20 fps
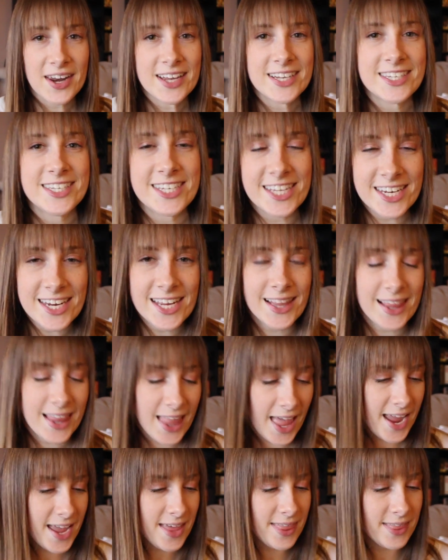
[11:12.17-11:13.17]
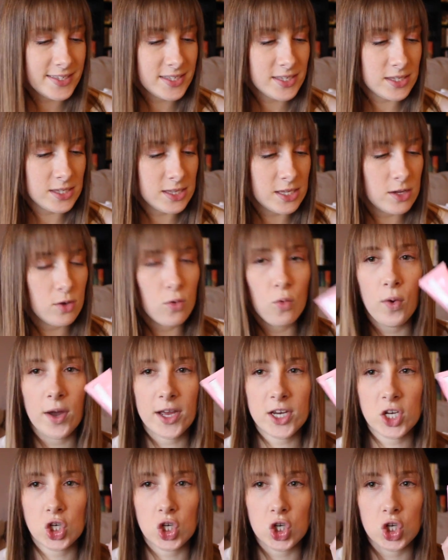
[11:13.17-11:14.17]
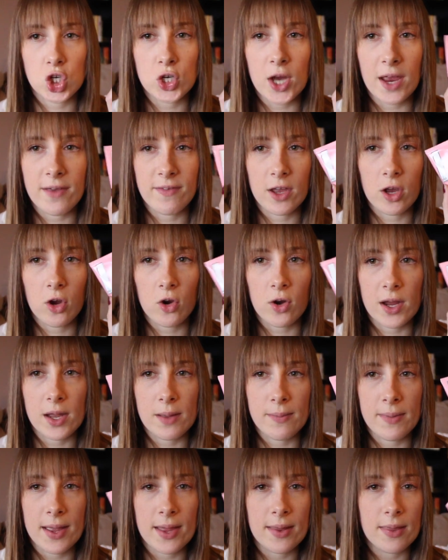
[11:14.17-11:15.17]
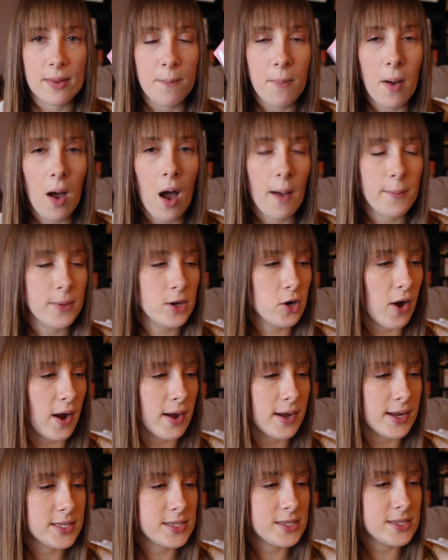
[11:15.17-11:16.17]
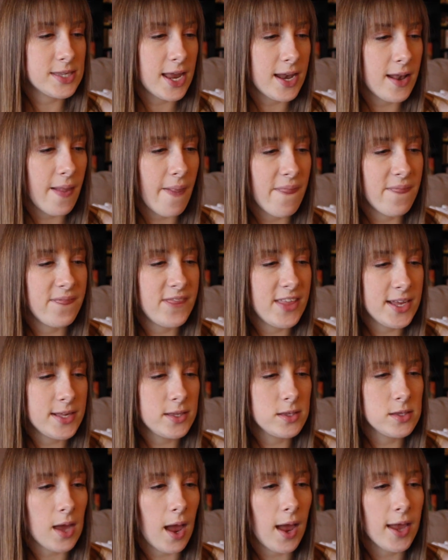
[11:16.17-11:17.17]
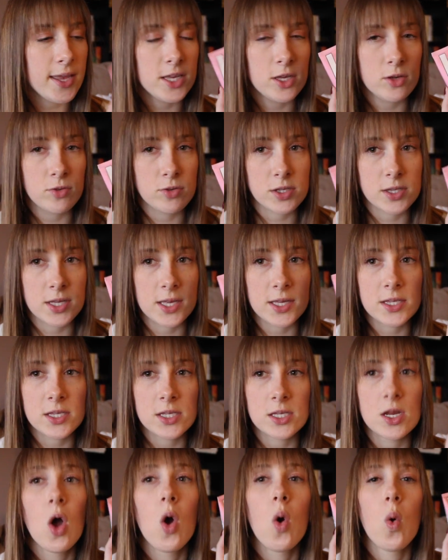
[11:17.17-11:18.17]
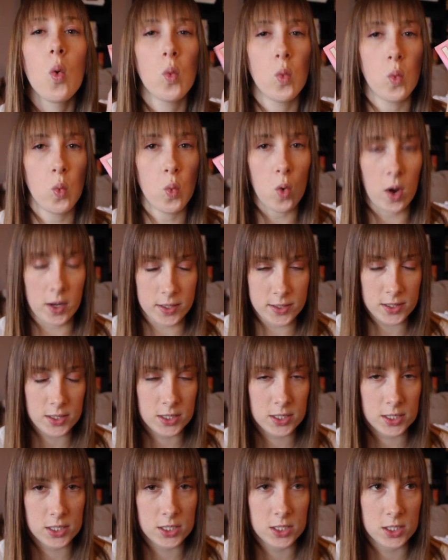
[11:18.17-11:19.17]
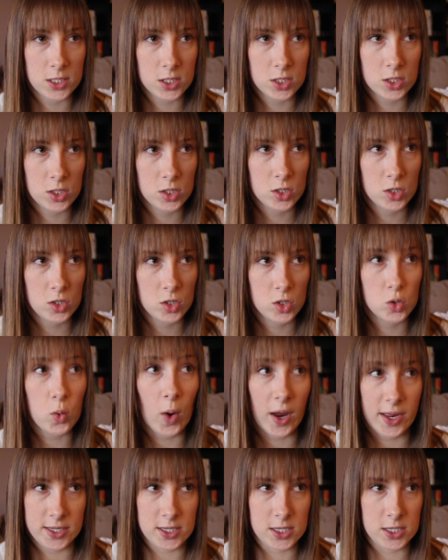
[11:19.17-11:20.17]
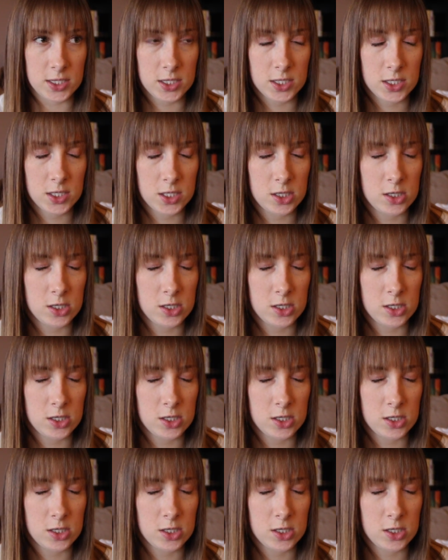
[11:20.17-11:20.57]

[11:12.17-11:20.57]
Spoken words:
that I didn't like. This is the Wish shaving cream in the pomegranate scent. I used this once, twice,